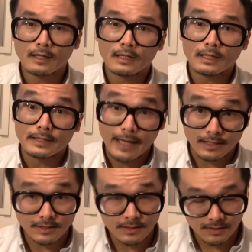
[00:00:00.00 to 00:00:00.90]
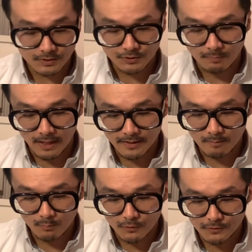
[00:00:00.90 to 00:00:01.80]
Next, spy
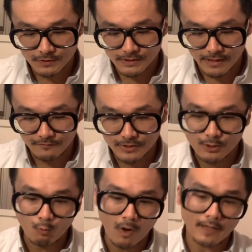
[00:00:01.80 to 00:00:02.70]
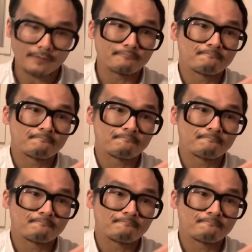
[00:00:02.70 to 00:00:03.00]
number 71.